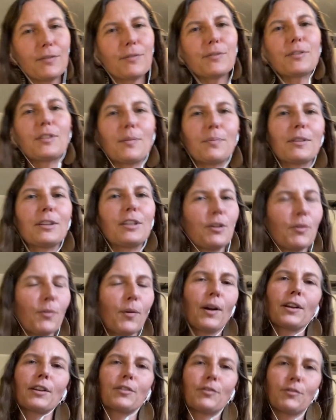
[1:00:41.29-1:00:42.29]
something you want to
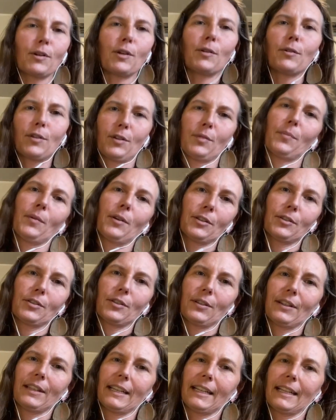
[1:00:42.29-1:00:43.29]
grow
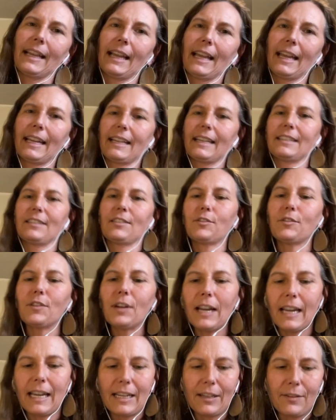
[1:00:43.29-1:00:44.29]
commercially. Like it's
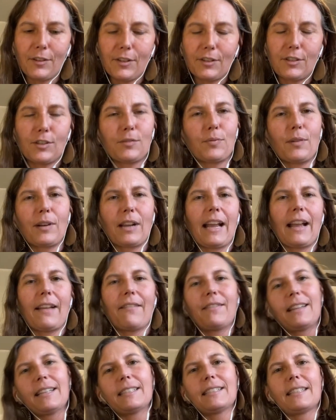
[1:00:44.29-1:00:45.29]
great if you just want to have
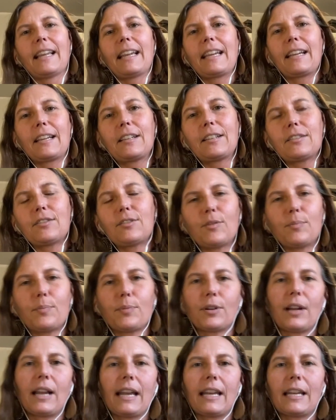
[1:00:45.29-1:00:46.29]
this like super
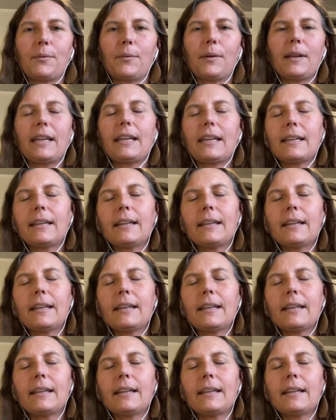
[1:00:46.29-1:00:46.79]
heady weed.